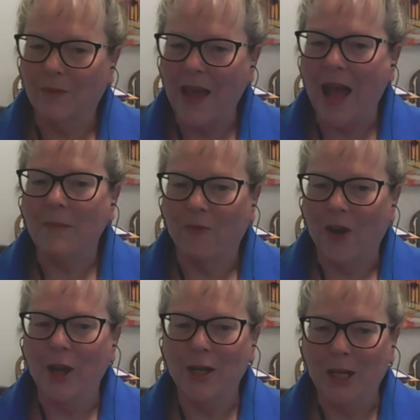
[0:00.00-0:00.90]
that
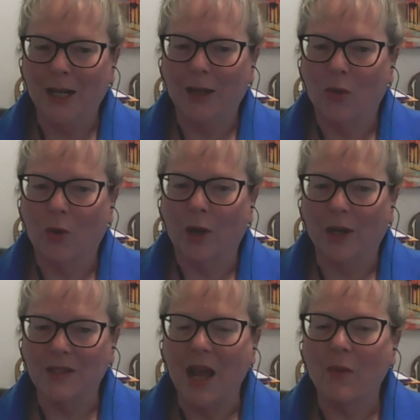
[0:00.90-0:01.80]
finding in court
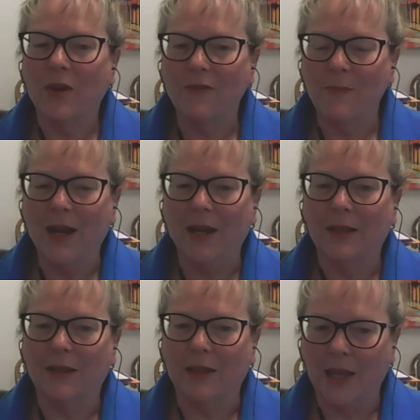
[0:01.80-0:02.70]
because that would have
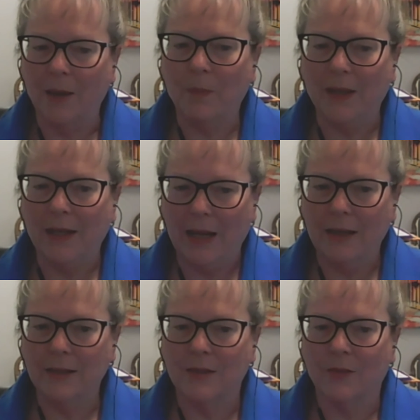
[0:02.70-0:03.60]
made the Kipling
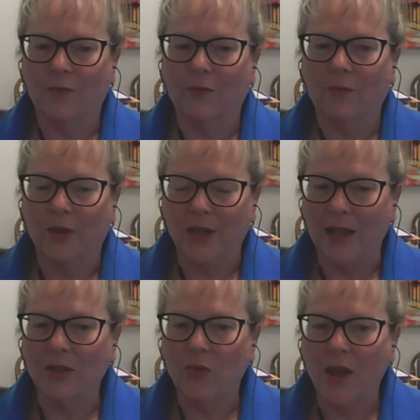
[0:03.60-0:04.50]
case for the
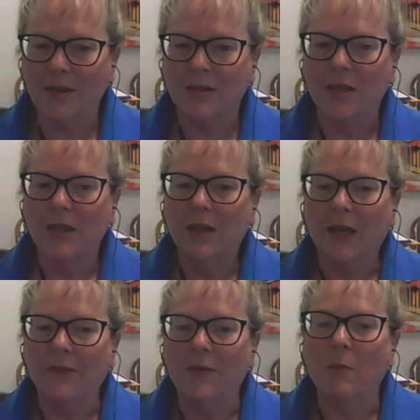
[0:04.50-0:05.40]
anthrax
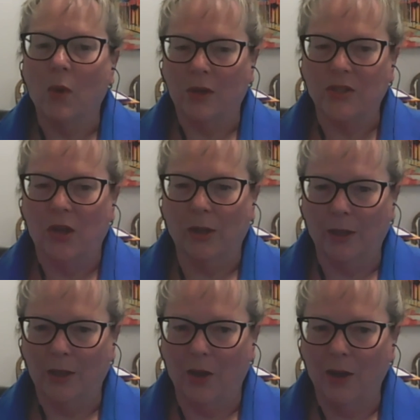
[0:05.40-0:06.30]
even more
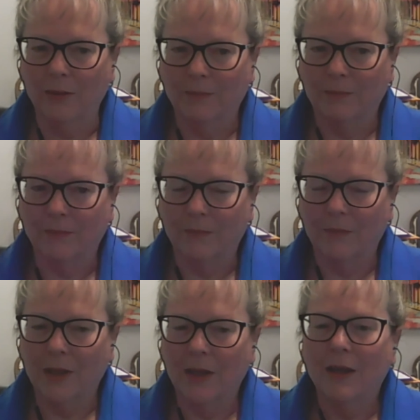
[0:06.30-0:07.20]
solid law.
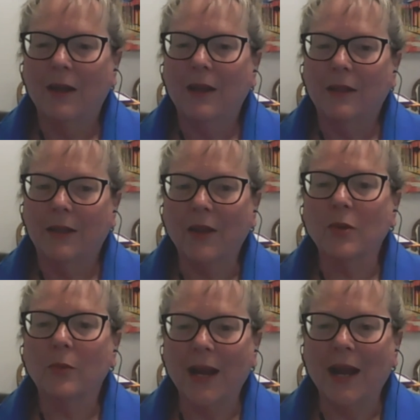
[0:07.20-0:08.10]
The
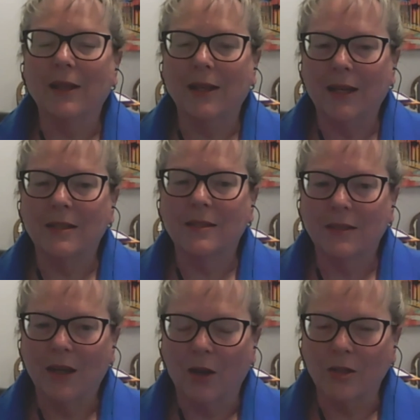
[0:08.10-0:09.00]
other reality
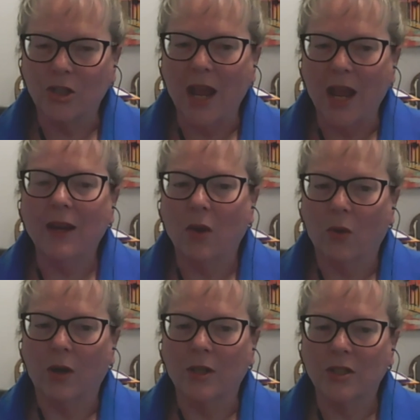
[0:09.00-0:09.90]
is our JAG
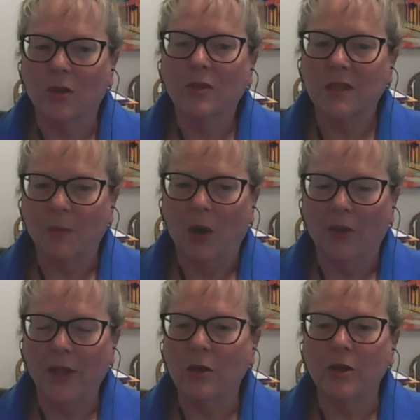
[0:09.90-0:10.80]
Corps is so
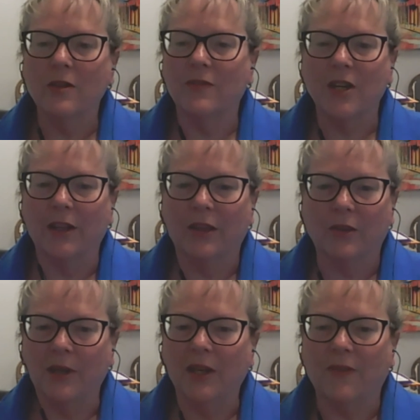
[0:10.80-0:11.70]
small, they couldn't have done
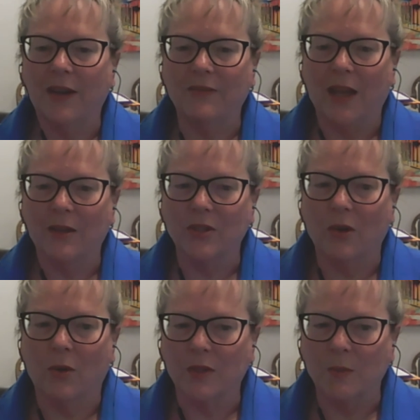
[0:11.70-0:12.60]
3,000 to
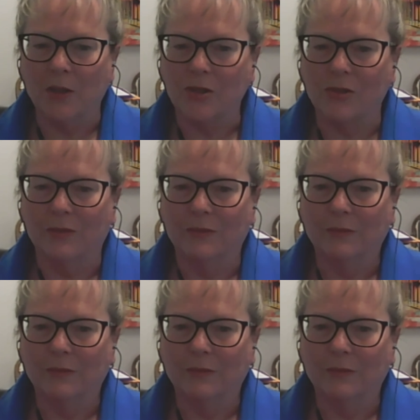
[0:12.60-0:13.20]
5,000 courts martial